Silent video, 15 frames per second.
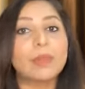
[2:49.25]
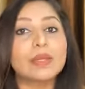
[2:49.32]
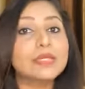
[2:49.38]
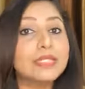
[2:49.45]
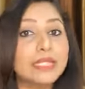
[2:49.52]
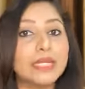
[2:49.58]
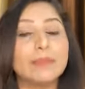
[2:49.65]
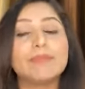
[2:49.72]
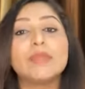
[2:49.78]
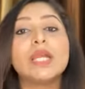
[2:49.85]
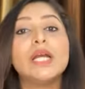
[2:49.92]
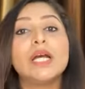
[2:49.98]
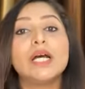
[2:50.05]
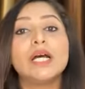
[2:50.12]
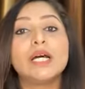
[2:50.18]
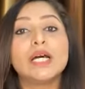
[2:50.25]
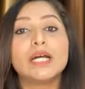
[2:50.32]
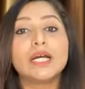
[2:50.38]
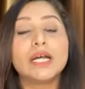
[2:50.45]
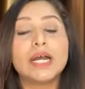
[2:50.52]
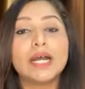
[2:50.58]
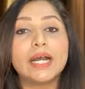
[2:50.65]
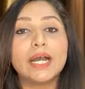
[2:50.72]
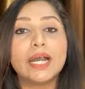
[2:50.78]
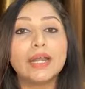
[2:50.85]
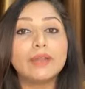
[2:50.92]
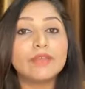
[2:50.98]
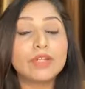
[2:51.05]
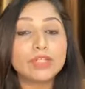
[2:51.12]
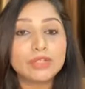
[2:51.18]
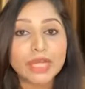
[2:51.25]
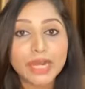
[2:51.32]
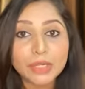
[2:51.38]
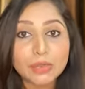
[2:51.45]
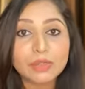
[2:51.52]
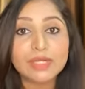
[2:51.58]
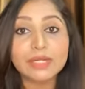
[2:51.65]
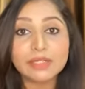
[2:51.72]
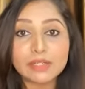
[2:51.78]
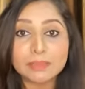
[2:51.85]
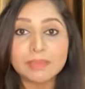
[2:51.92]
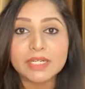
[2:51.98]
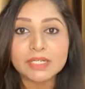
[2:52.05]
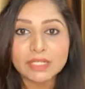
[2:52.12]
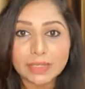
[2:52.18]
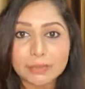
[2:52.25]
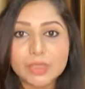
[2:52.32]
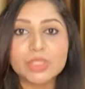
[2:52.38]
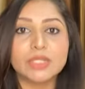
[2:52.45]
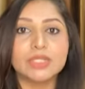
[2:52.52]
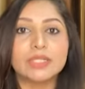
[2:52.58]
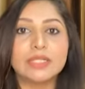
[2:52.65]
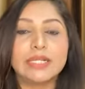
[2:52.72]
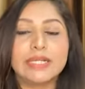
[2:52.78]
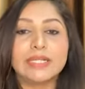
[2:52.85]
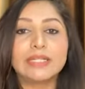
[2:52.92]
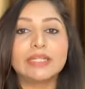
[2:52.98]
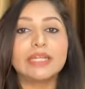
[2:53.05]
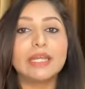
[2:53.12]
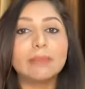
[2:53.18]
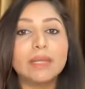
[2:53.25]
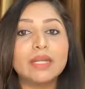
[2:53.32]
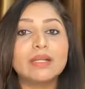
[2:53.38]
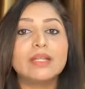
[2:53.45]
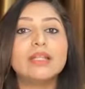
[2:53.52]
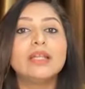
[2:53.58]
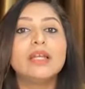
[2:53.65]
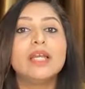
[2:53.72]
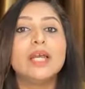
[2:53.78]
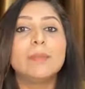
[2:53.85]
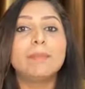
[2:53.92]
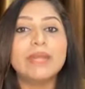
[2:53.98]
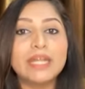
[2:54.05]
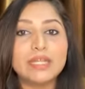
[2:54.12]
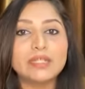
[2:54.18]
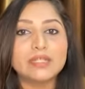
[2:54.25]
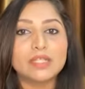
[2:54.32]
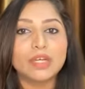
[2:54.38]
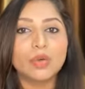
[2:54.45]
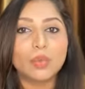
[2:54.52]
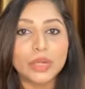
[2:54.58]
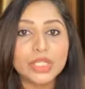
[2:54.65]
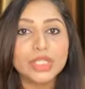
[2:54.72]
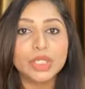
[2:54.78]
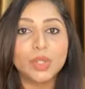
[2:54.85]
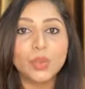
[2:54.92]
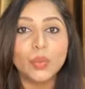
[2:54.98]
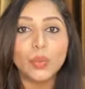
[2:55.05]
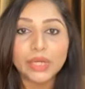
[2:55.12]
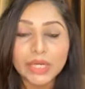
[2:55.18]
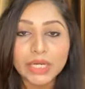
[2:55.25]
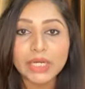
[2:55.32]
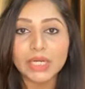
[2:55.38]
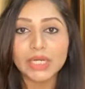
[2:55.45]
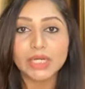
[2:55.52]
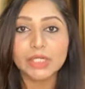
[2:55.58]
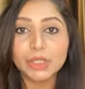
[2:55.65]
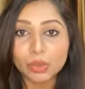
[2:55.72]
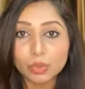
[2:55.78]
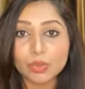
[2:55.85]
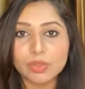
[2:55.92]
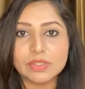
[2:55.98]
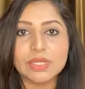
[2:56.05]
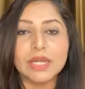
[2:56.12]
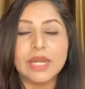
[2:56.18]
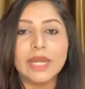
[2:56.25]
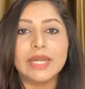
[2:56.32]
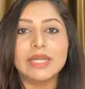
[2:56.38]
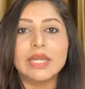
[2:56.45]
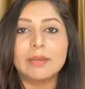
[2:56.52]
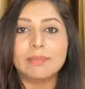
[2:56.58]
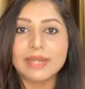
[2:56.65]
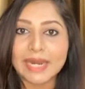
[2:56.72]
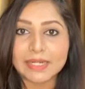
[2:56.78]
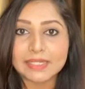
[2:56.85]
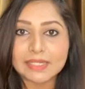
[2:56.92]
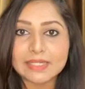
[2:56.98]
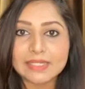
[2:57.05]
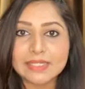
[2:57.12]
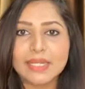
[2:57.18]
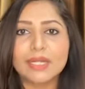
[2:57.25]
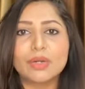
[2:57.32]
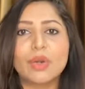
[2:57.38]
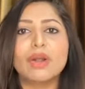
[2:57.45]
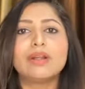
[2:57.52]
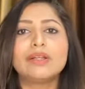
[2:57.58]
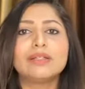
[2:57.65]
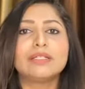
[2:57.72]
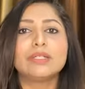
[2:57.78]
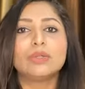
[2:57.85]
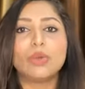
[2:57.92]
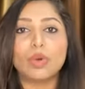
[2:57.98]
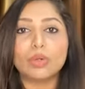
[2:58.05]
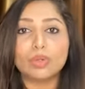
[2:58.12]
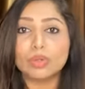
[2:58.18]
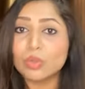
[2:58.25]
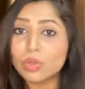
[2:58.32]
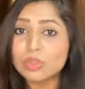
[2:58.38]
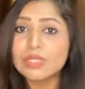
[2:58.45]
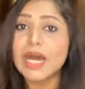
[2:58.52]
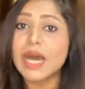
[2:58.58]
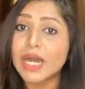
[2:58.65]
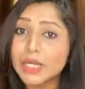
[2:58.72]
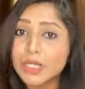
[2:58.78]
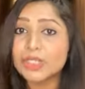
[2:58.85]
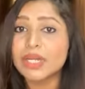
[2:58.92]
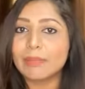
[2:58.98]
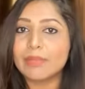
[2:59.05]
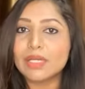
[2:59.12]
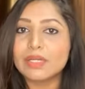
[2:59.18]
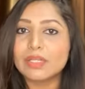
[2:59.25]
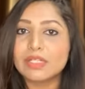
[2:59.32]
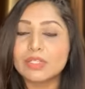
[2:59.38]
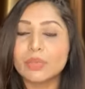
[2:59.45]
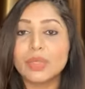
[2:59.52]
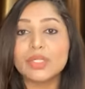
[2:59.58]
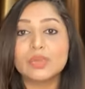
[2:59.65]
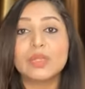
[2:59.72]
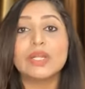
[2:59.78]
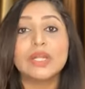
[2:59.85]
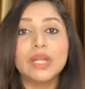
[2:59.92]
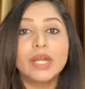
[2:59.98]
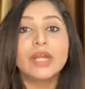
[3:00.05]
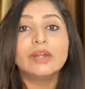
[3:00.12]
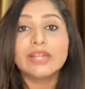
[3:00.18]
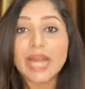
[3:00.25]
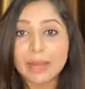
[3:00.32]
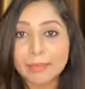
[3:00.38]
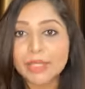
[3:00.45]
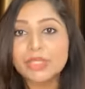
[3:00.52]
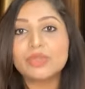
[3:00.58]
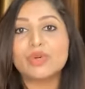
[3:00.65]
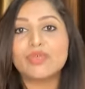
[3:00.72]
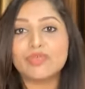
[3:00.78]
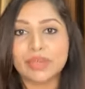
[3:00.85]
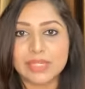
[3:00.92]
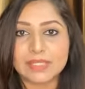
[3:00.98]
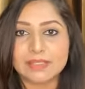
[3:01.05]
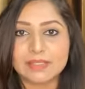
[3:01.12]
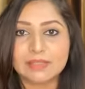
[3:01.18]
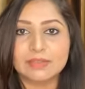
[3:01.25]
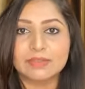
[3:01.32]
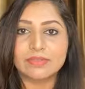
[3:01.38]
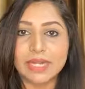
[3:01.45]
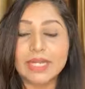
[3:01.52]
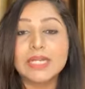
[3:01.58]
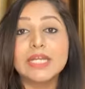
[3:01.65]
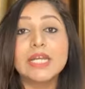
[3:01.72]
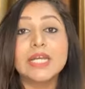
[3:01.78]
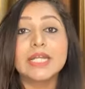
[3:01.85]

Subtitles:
See, I will try to clear this perception that the chemical peels which we use in our practice, they are not those harsh chemicals which will damage your face, right?